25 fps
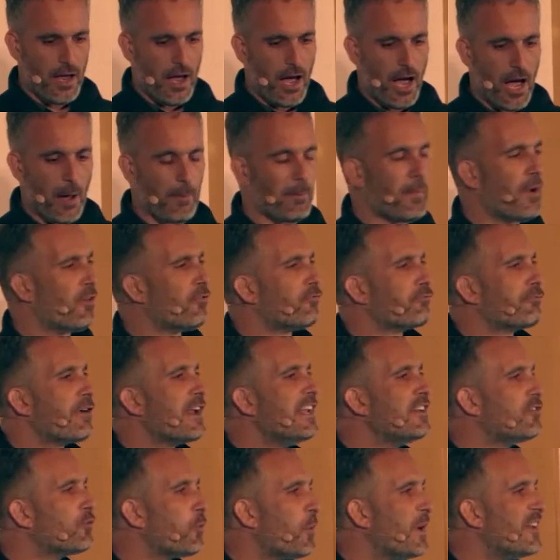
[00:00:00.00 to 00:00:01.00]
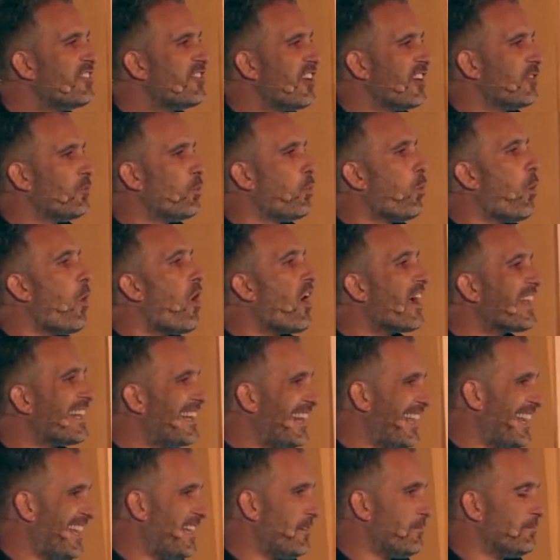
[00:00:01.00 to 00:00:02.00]
Um, retweeted
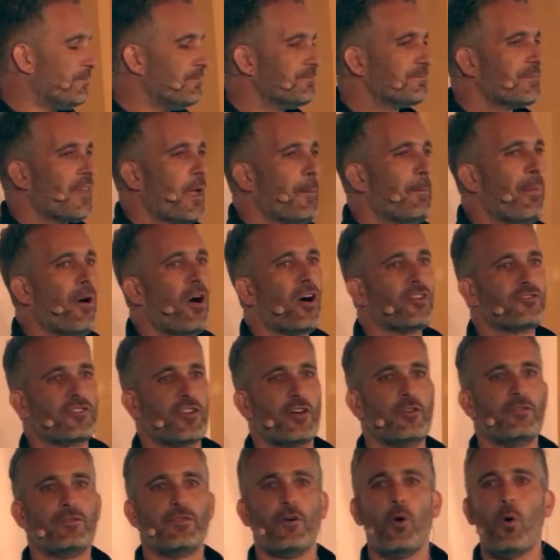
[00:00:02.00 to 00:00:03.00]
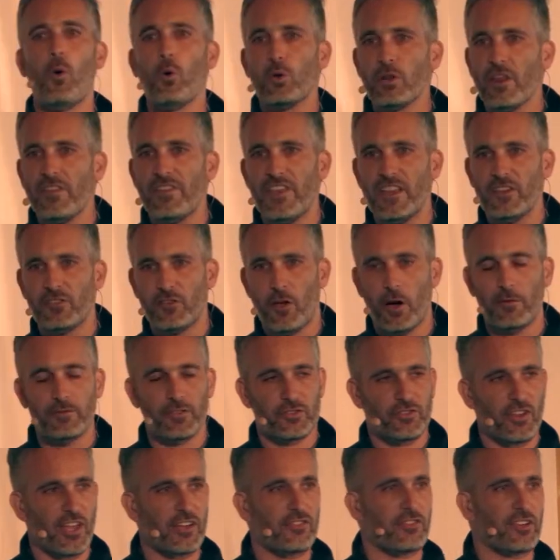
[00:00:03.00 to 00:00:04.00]
widely, a part of all of these
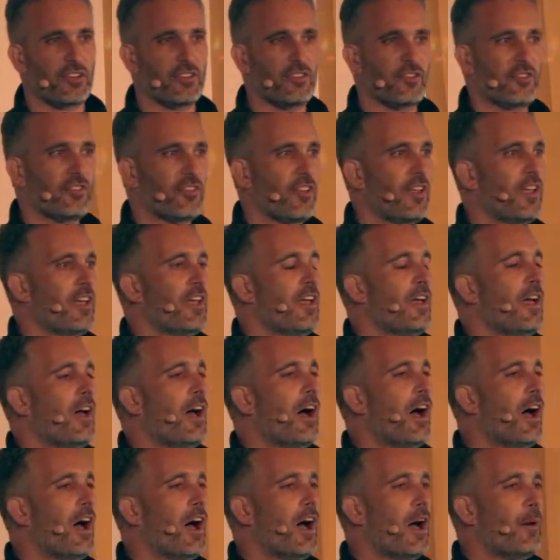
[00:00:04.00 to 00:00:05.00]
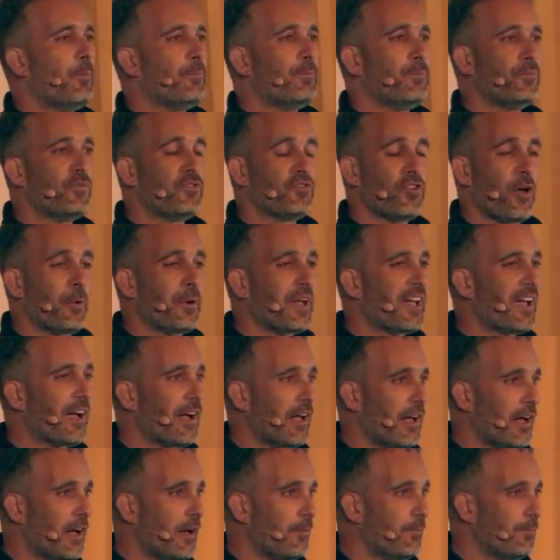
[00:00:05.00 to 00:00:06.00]
conversations, uh, sowing
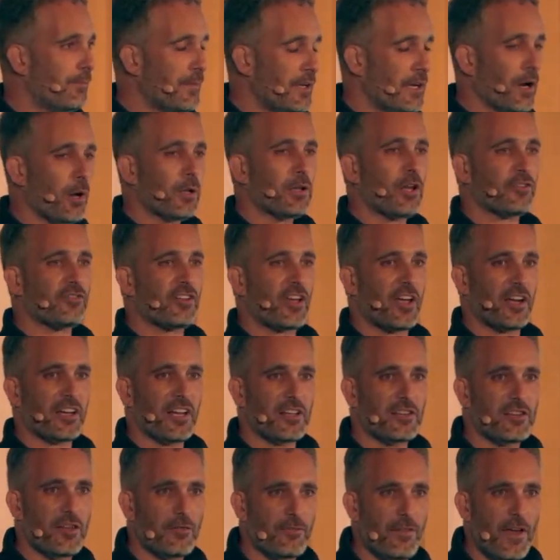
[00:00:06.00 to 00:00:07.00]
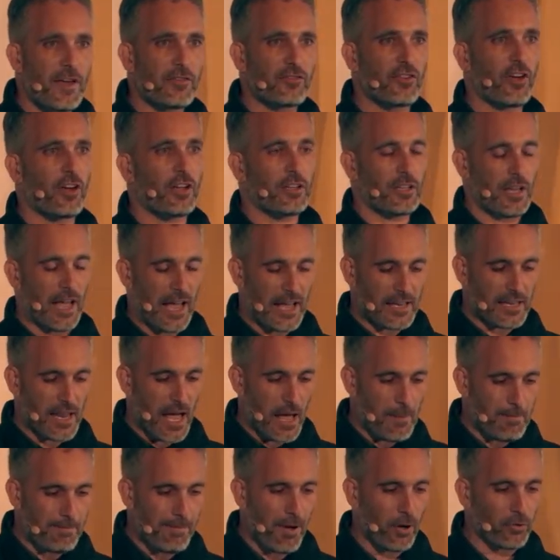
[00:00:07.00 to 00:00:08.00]
a, you know, a lot of kind of division and,
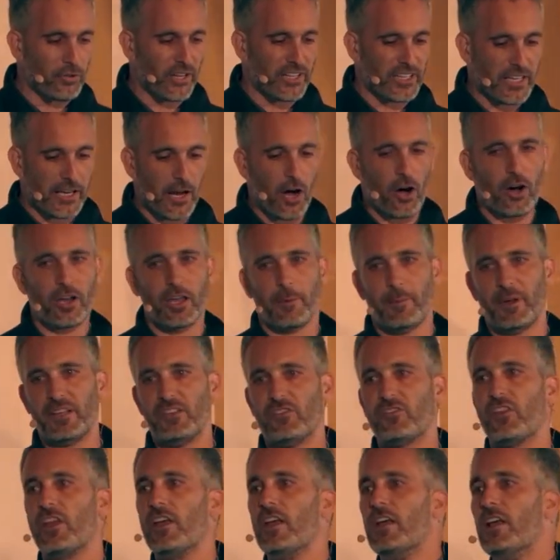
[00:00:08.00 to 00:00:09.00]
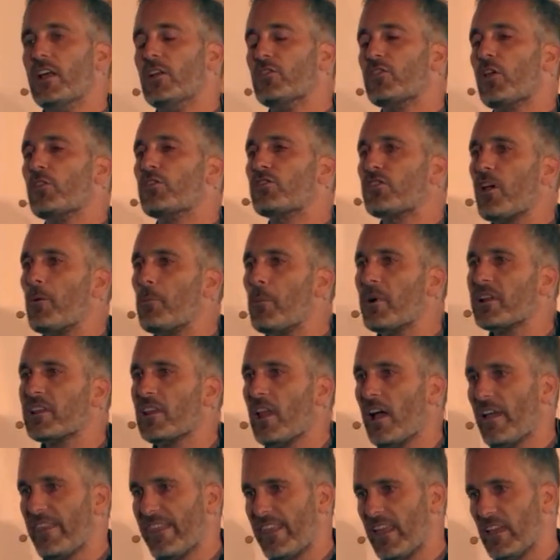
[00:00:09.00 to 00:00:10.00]
and building the argument. So someone
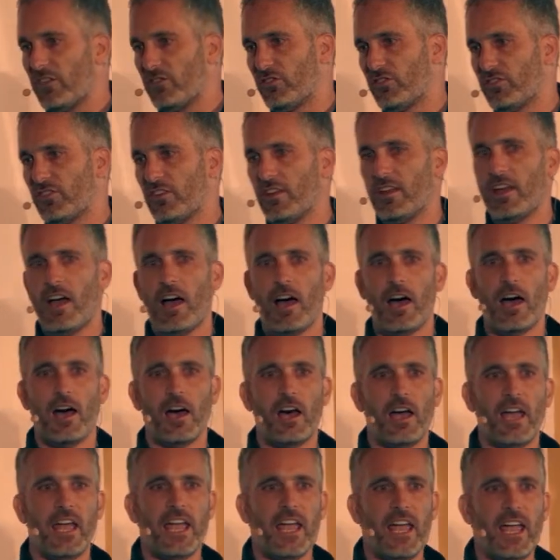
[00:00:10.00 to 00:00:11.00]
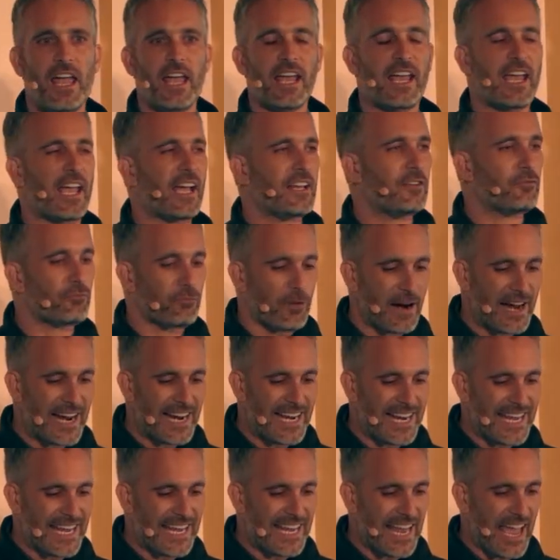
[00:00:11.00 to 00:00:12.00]
like this, uh, it, it, can
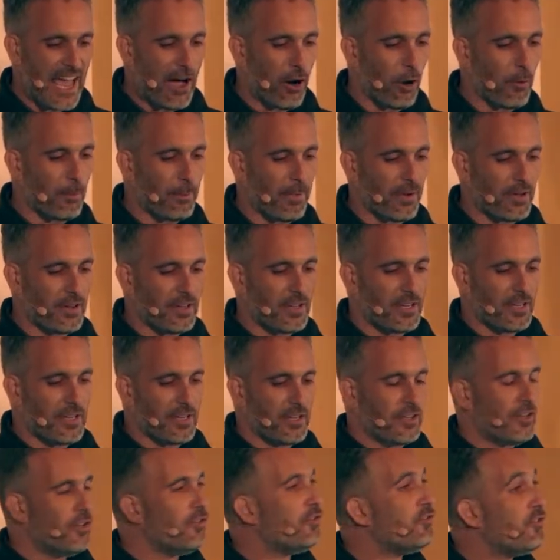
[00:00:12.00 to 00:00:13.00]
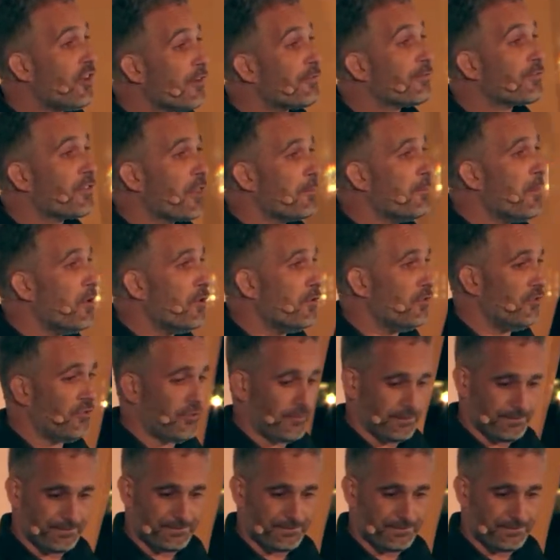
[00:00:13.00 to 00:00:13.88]
really help shift the mood.